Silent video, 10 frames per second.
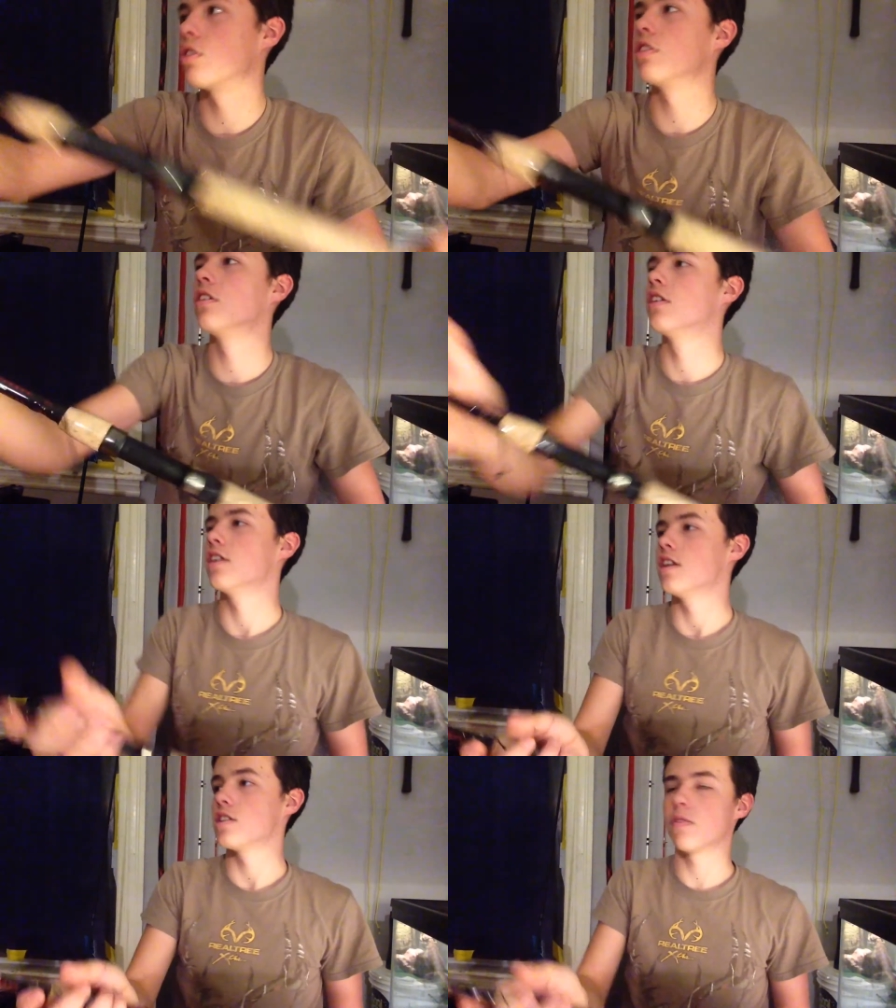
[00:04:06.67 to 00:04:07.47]
good.
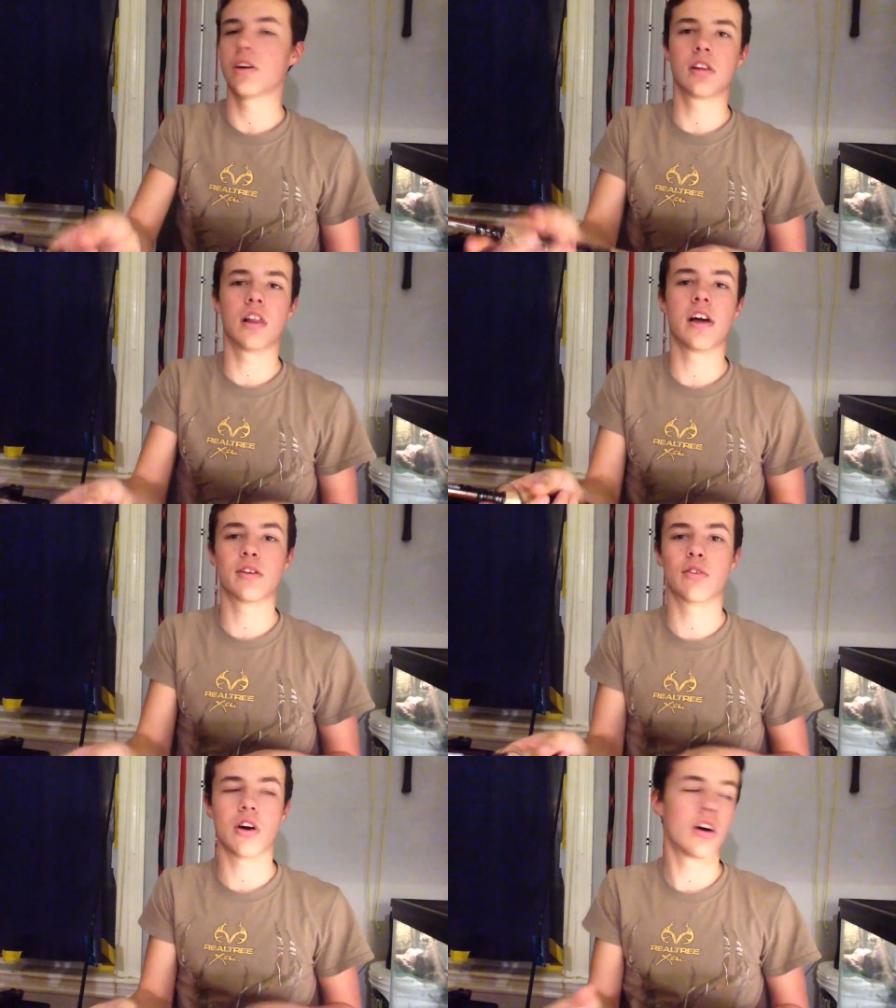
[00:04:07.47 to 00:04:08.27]
It's a very
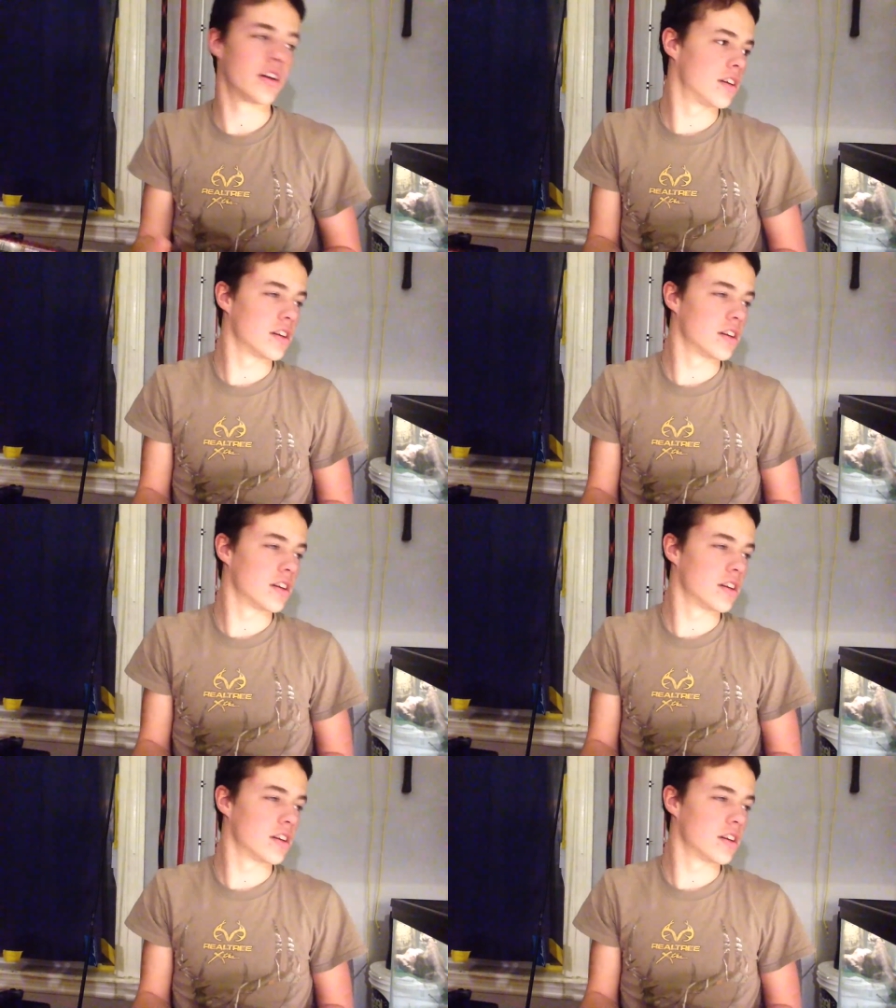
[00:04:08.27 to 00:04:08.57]
light rod.